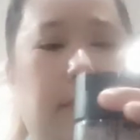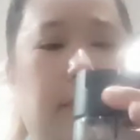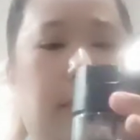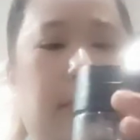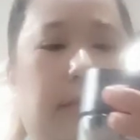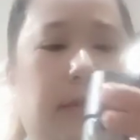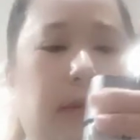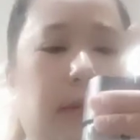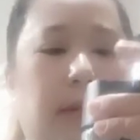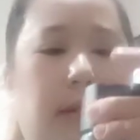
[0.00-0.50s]

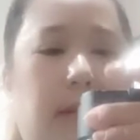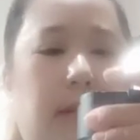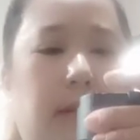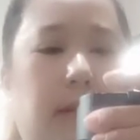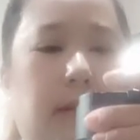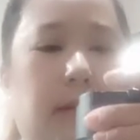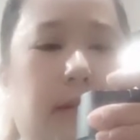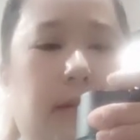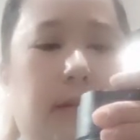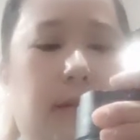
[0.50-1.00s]

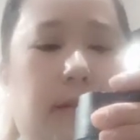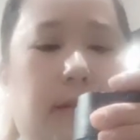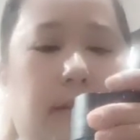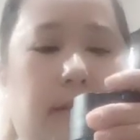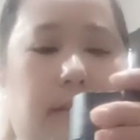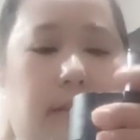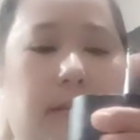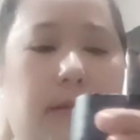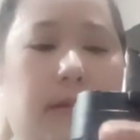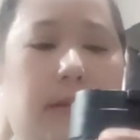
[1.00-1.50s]
Okay,
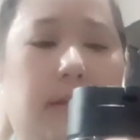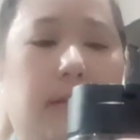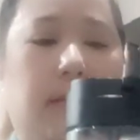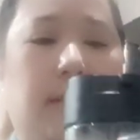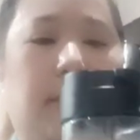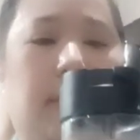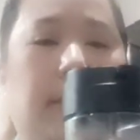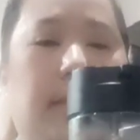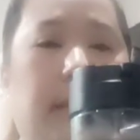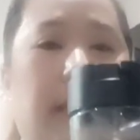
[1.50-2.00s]

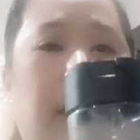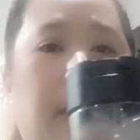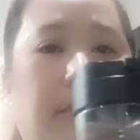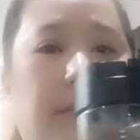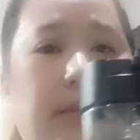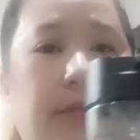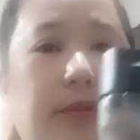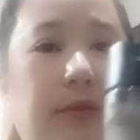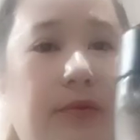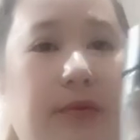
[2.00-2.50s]
now
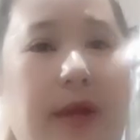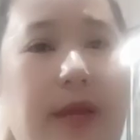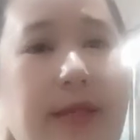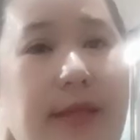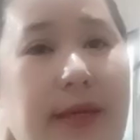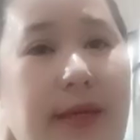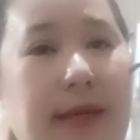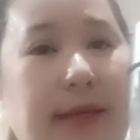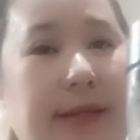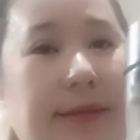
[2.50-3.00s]
it's
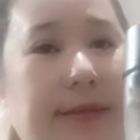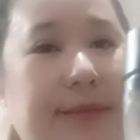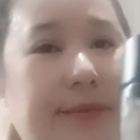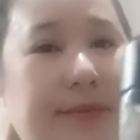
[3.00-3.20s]
ready.